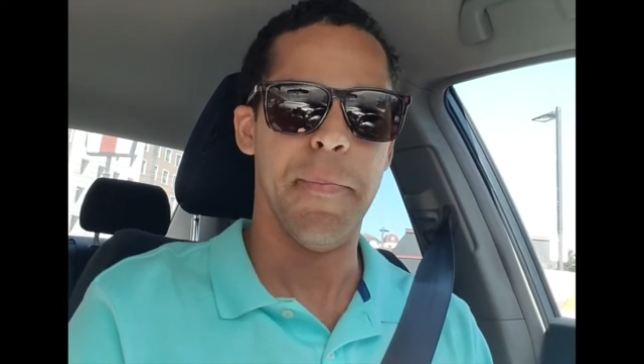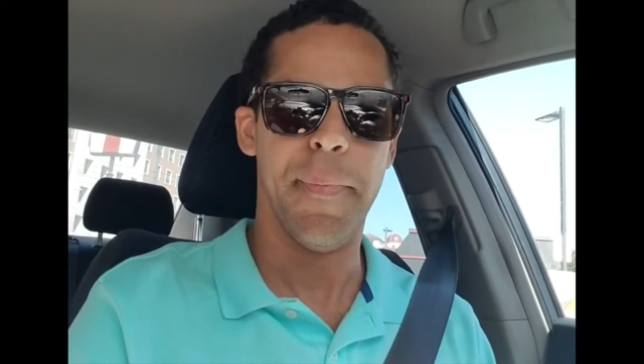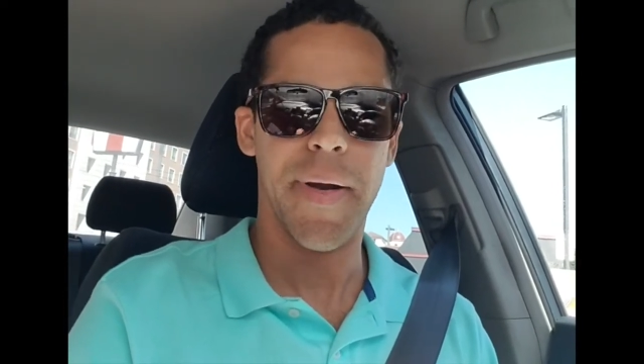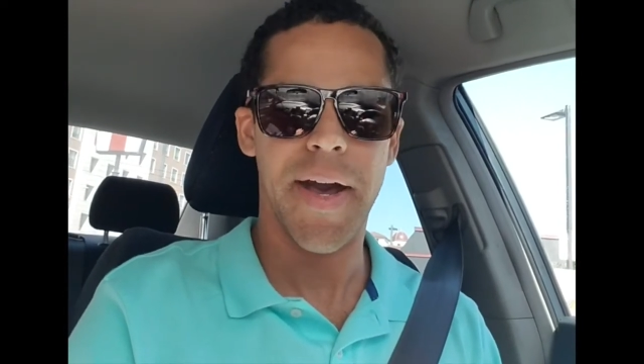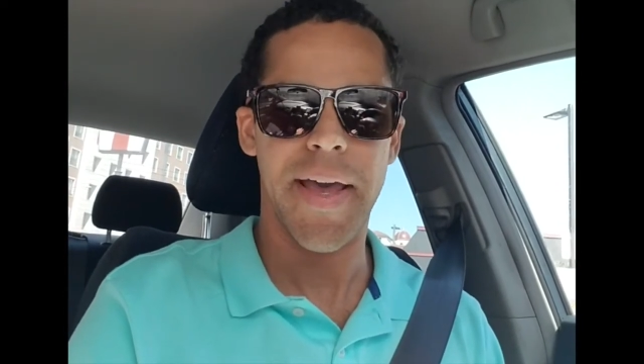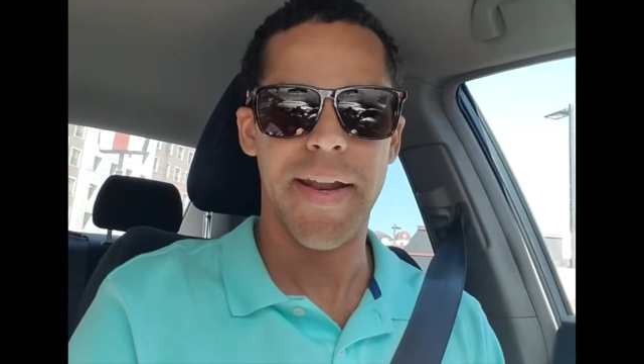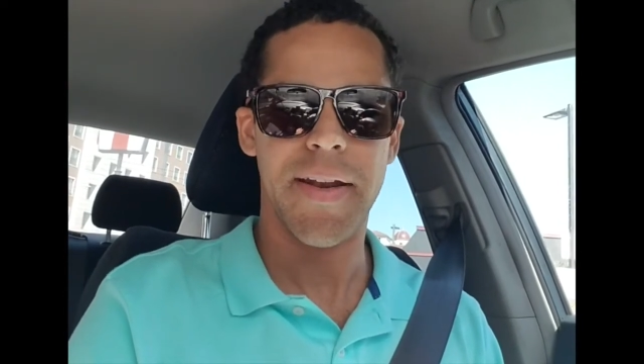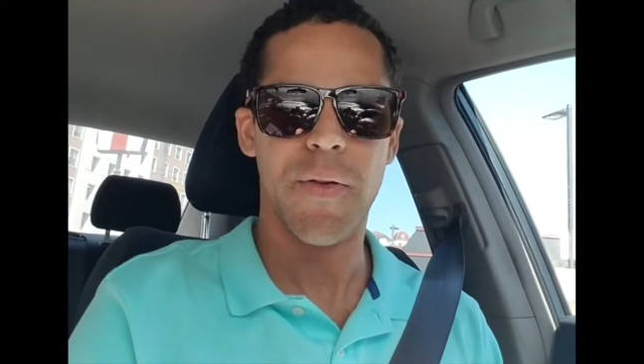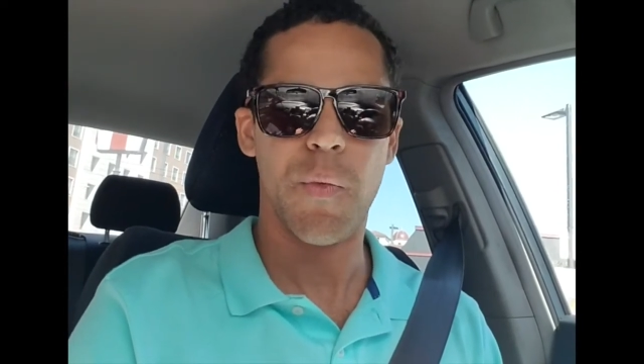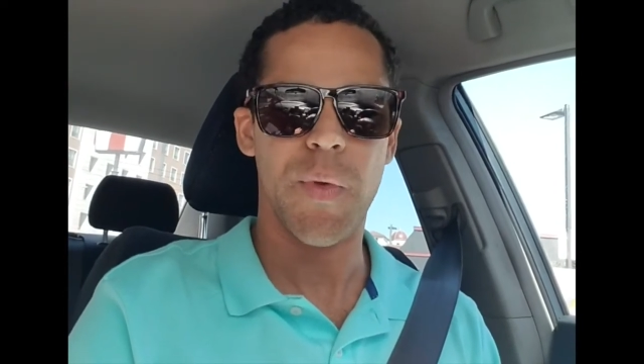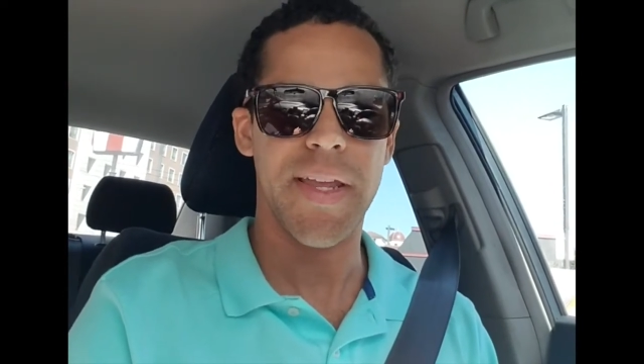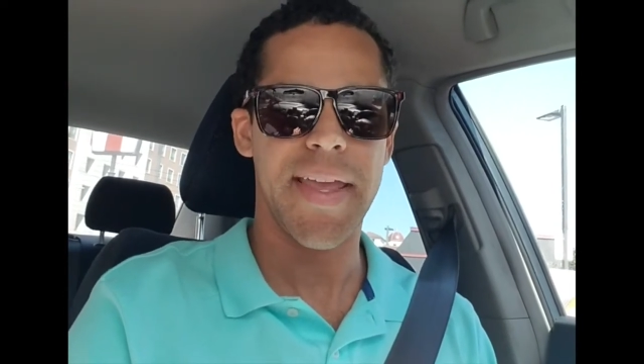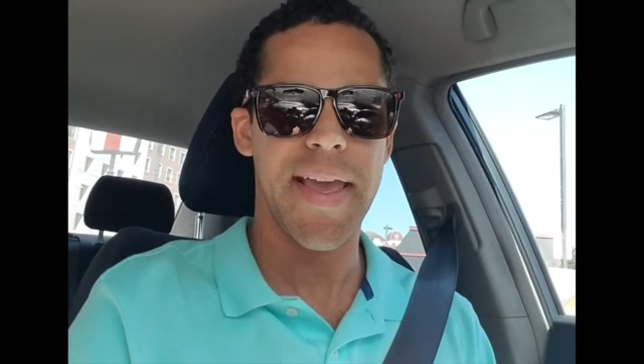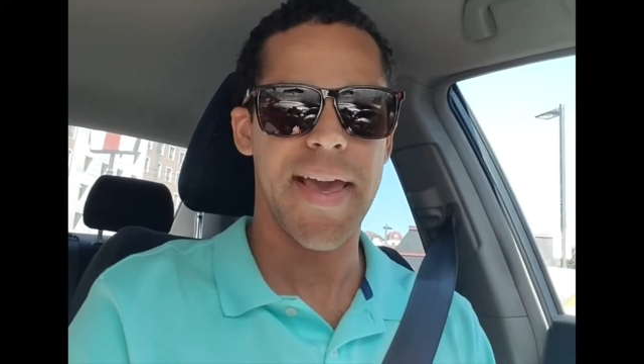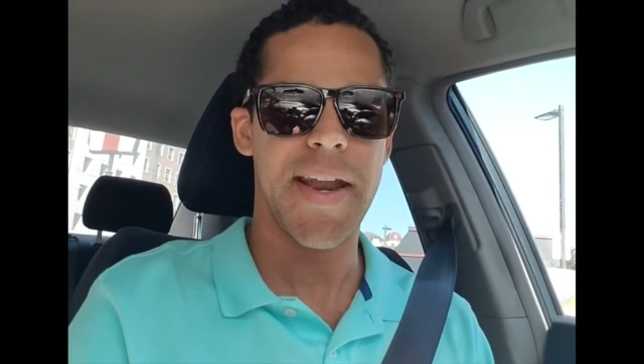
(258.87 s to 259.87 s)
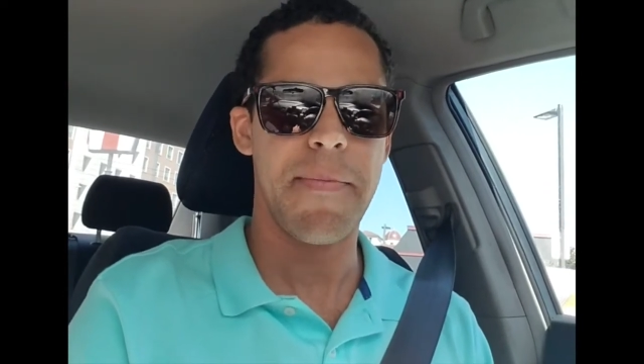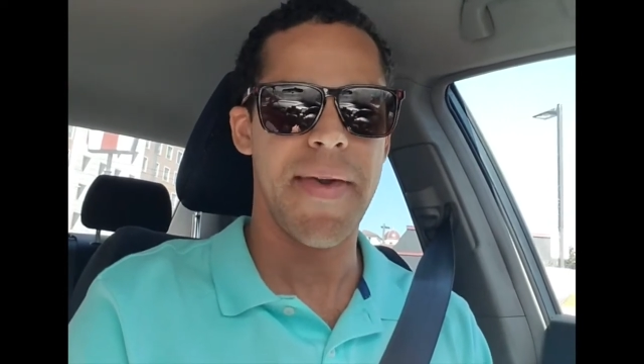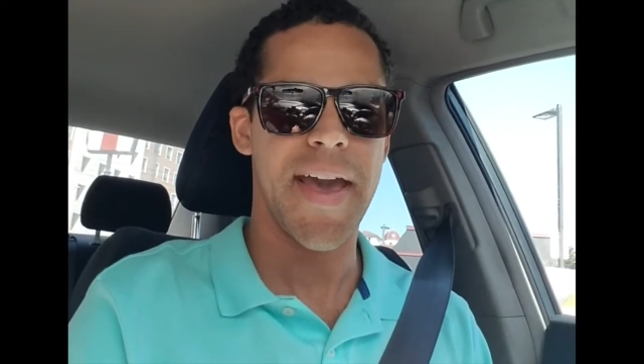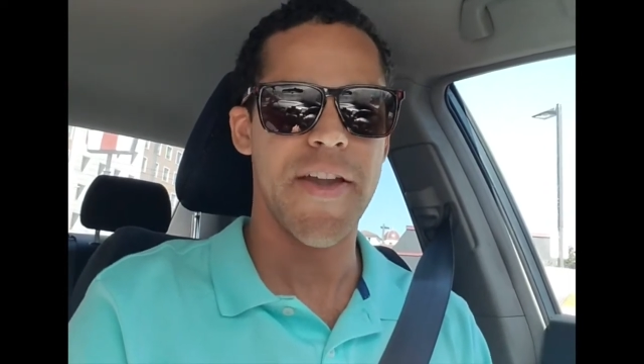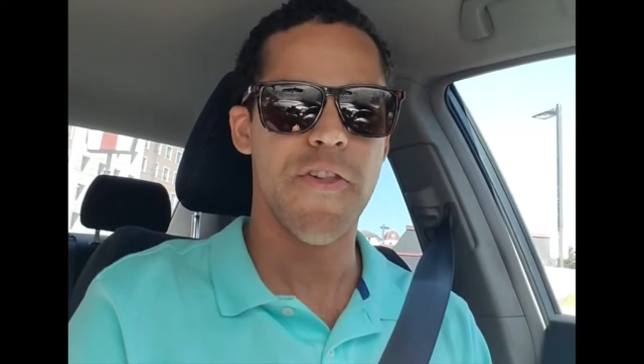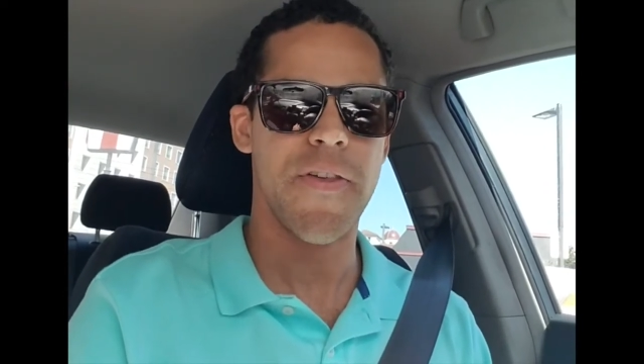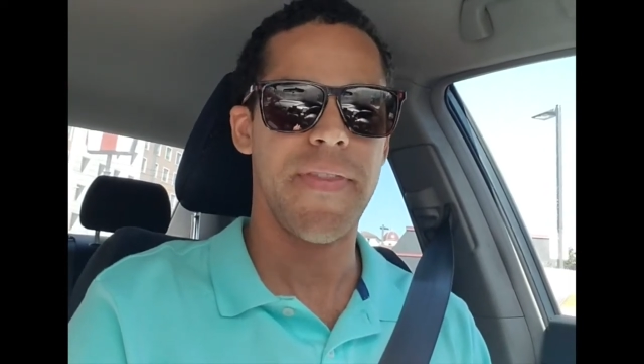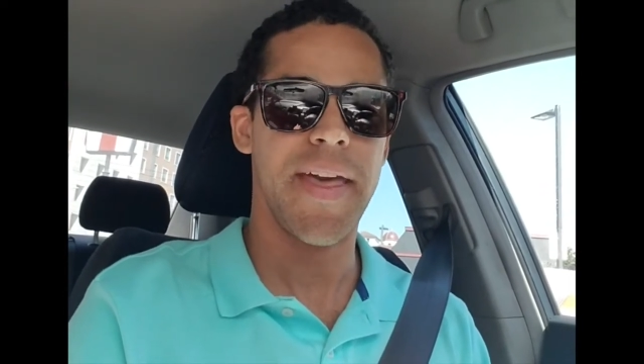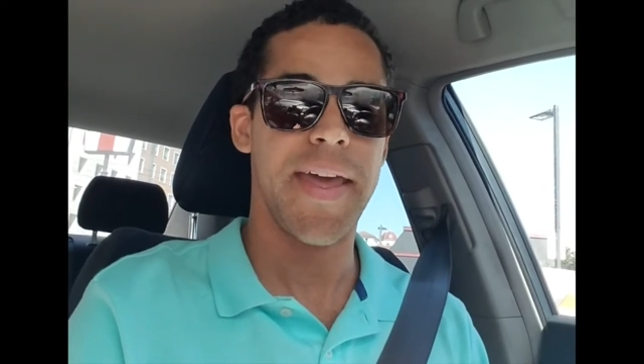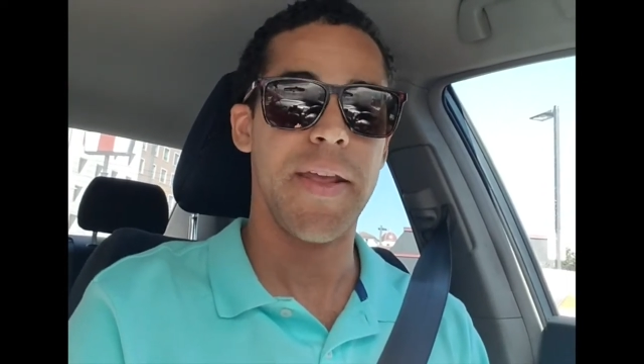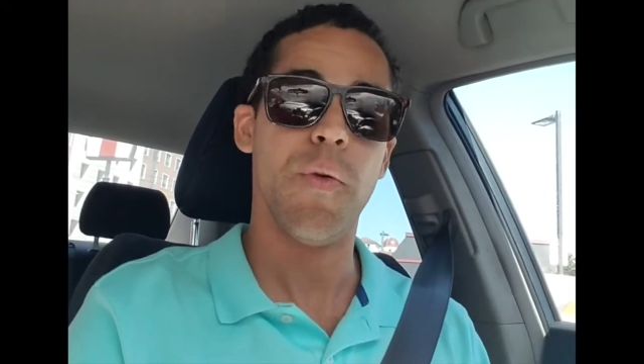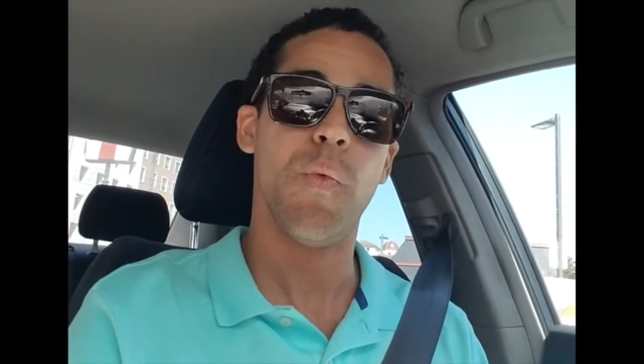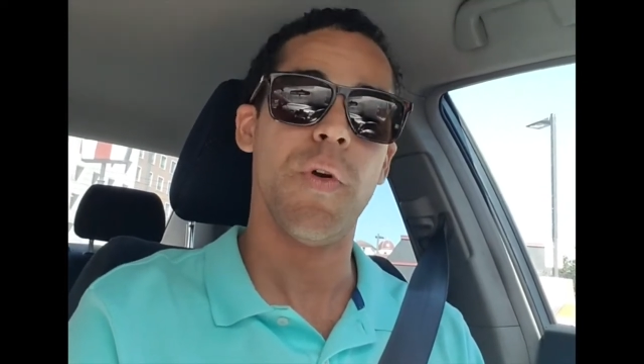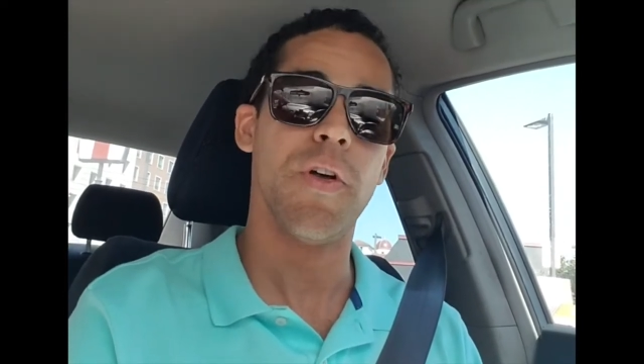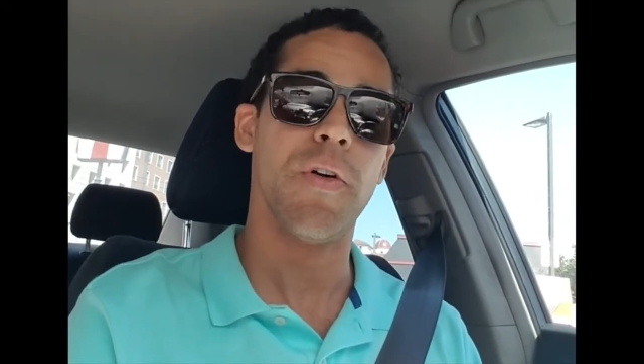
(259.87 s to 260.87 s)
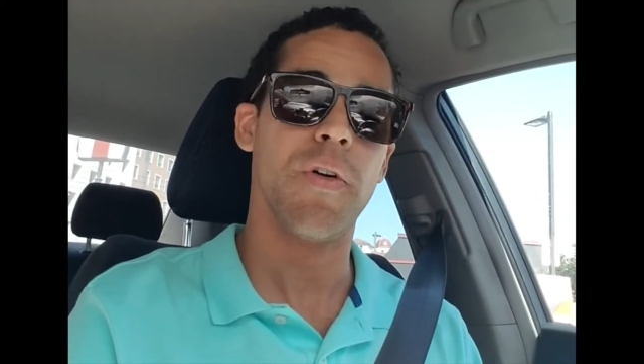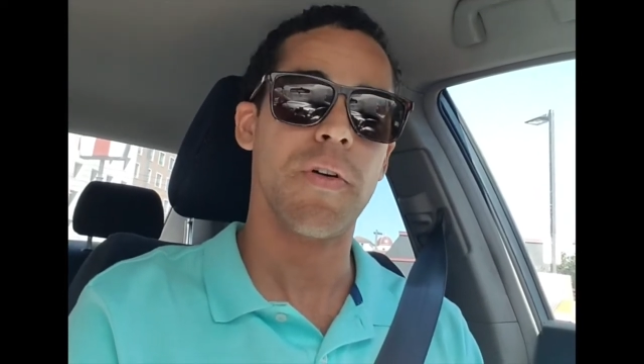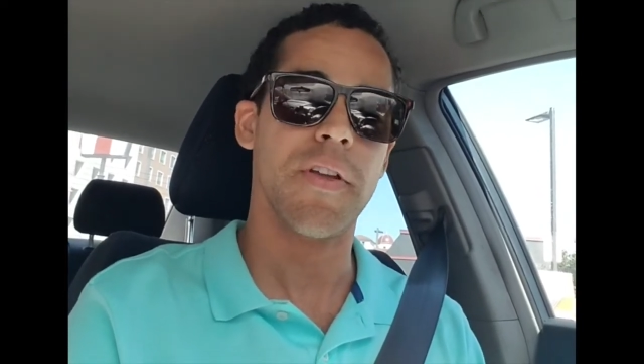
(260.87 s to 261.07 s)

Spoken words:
but we can imagine that it will